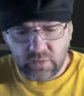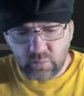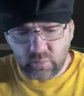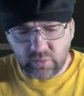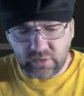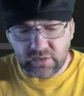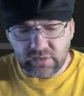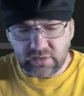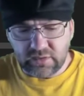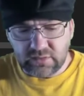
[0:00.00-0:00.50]

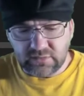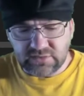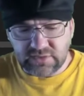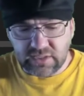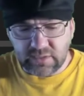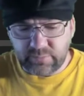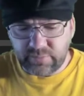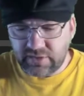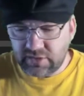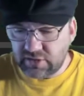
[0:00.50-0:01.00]
we're going to
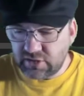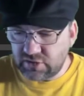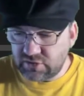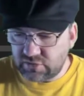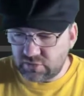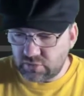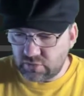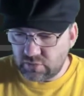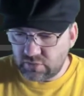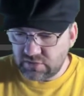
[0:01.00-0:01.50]
type in
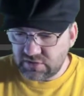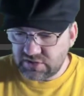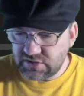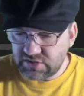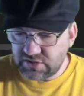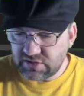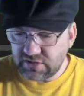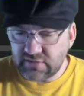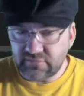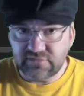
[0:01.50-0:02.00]

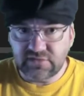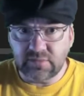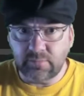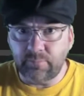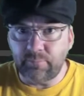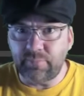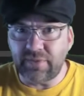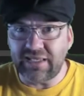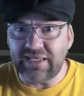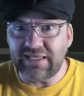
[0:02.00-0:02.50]

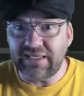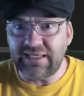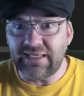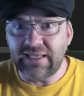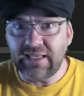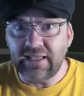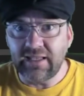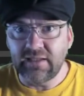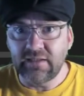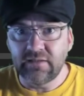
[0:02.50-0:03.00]

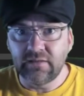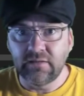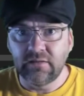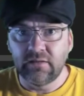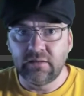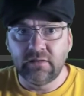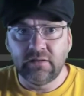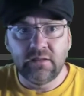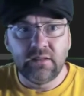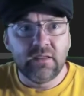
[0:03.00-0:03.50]
Control-Shift-P,
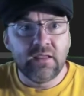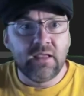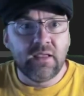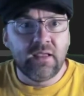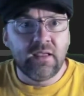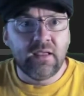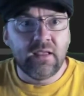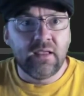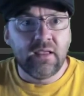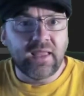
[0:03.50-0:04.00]

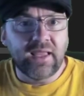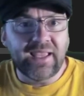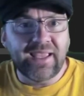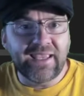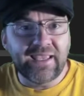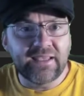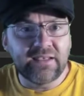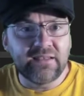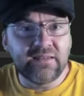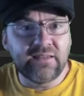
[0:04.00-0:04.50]

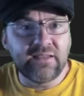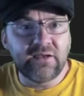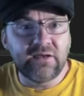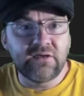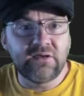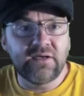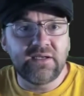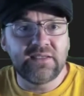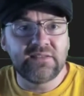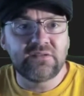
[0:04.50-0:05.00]
and
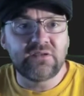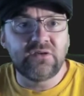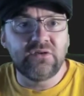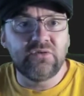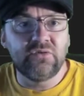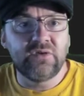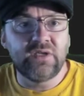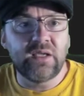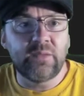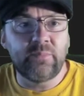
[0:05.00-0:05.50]
there is our
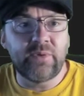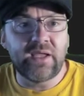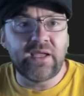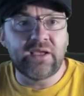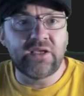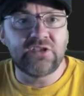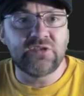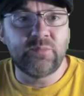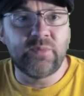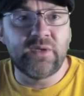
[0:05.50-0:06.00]
NuGet Package